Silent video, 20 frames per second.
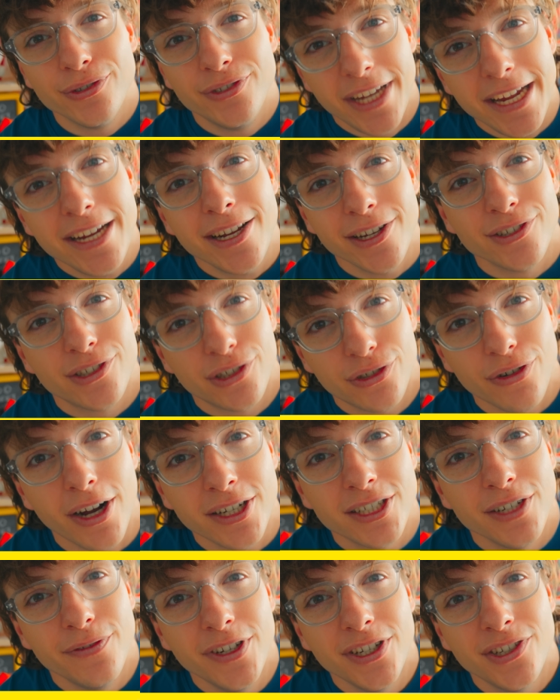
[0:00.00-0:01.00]

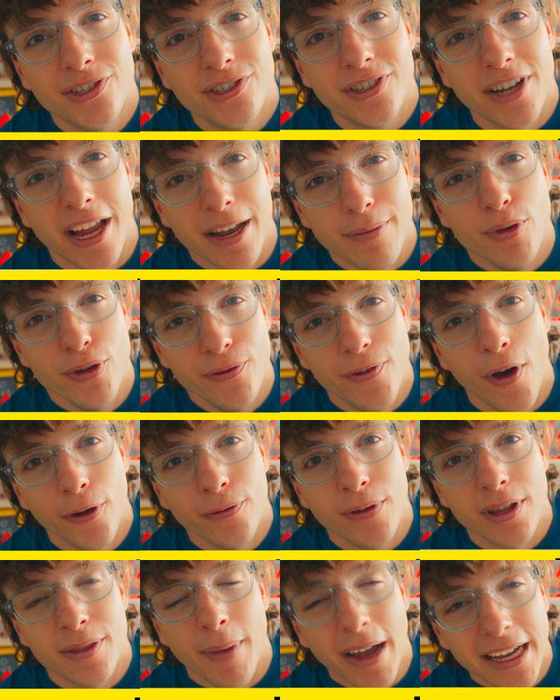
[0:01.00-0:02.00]
deconstructivist and move on
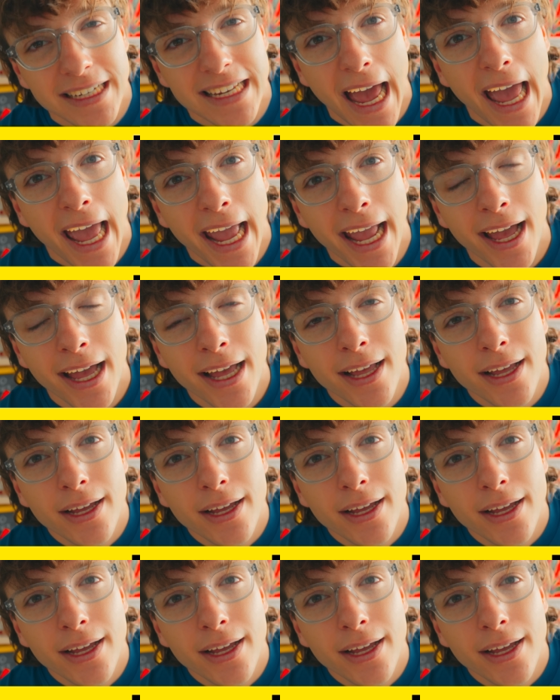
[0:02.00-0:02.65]
with my day?